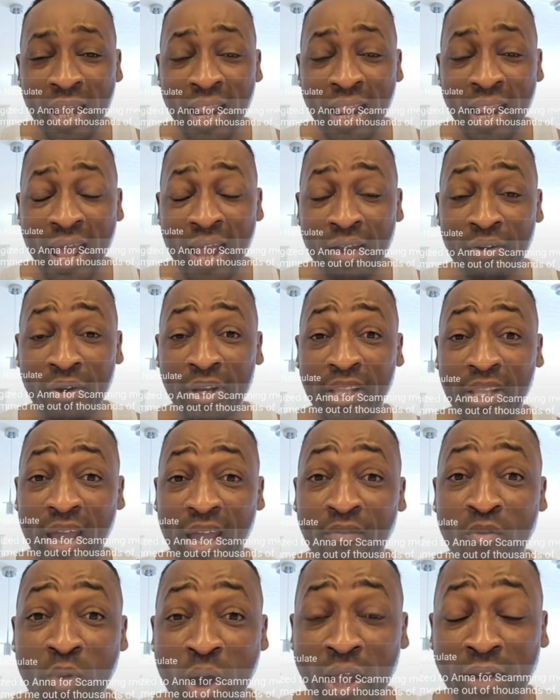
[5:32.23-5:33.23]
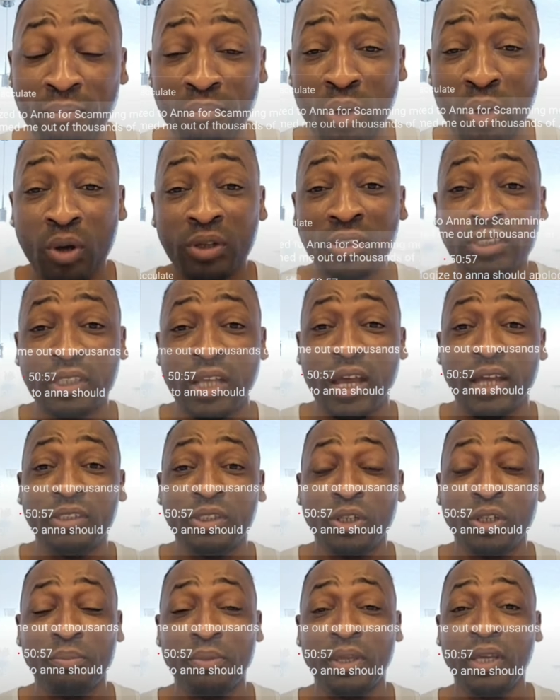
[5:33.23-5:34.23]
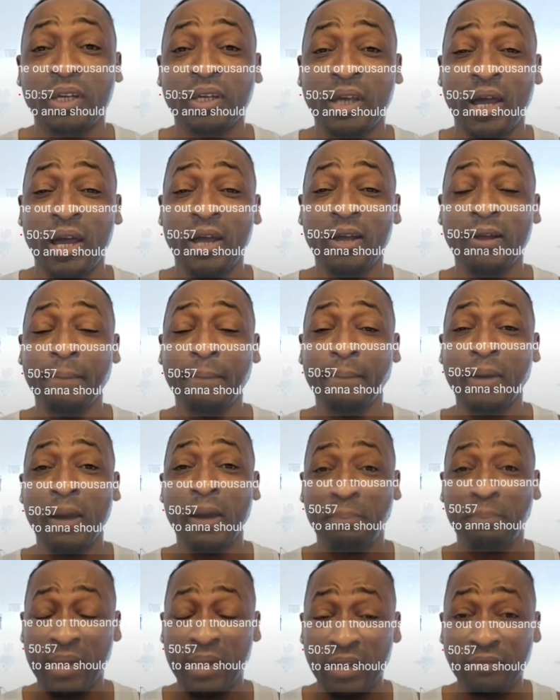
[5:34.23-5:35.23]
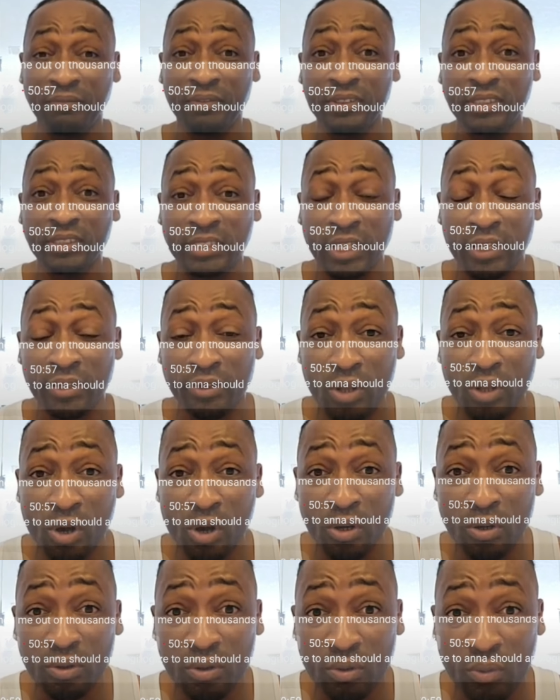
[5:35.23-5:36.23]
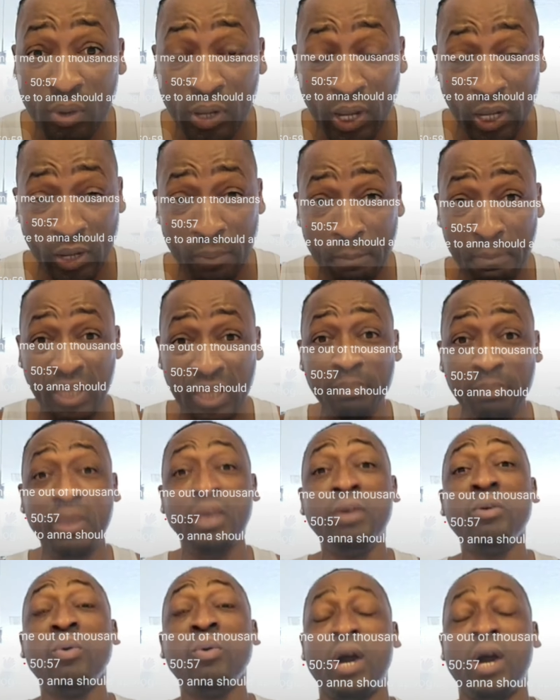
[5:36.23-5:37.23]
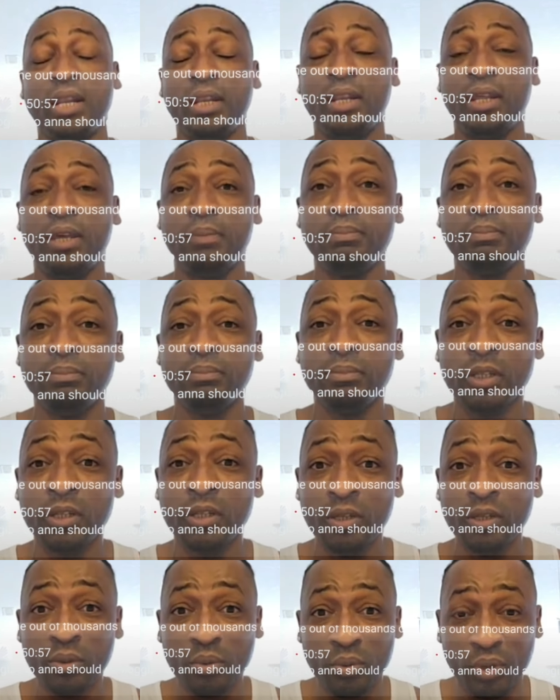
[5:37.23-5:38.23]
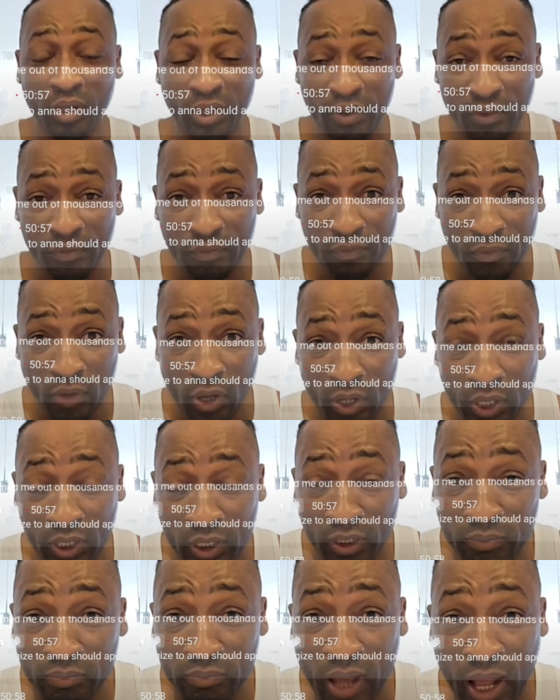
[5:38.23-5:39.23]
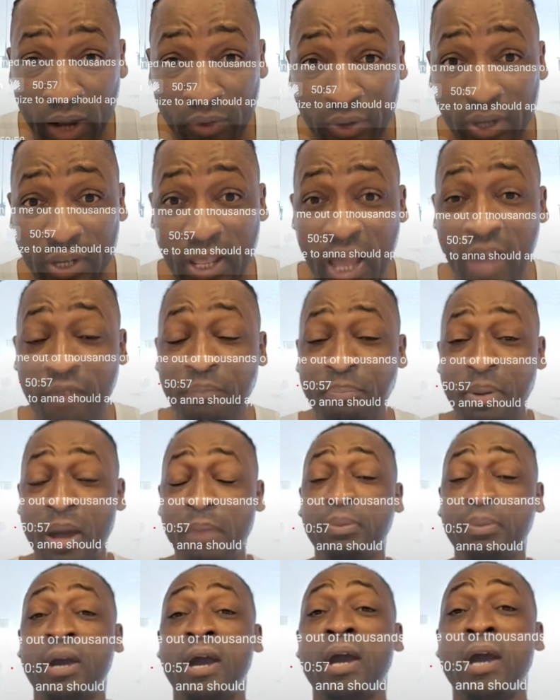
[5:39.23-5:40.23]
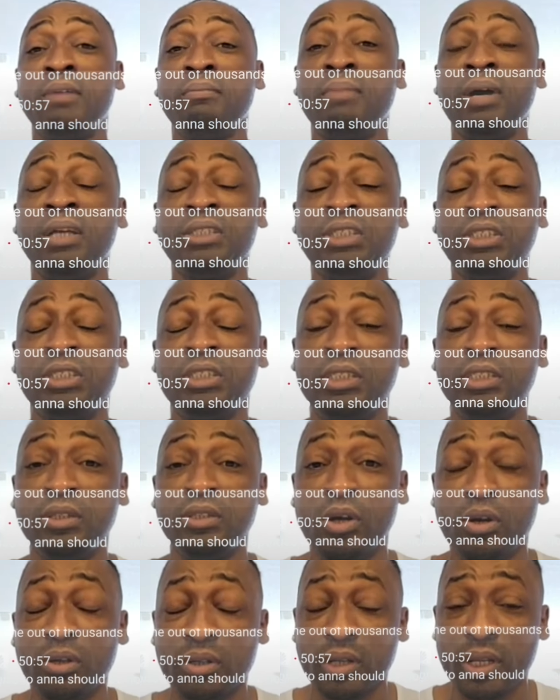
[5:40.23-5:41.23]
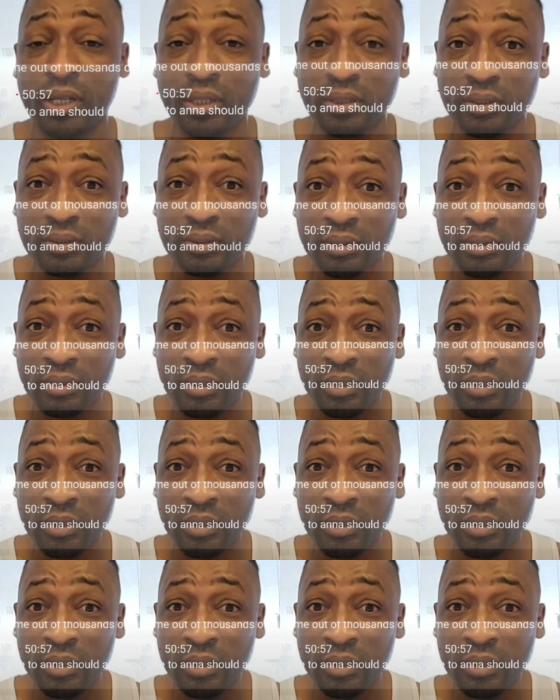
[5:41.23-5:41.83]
Man, I already have one bouncer in Jamaica. I plan to send down one of the big, big ones them with the flooding. I already have popcorn machine down there.